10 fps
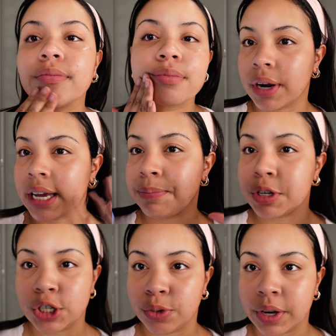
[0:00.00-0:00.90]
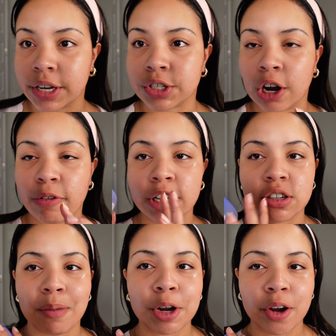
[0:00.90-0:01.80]
wanna keep the dewiness going, so
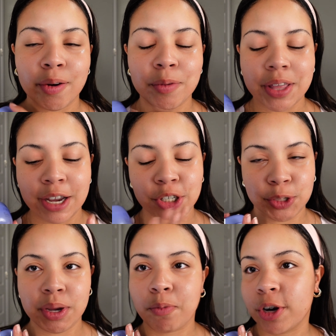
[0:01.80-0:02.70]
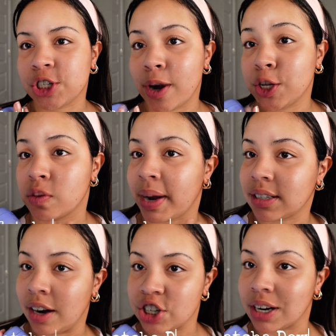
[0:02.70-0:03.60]
I'm gonna go in with a Dewy moisturizer by
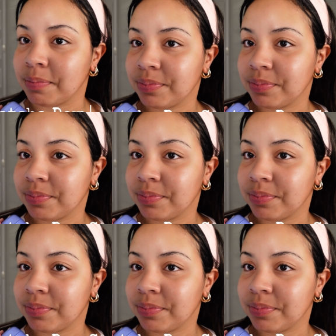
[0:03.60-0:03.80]
Tatcha.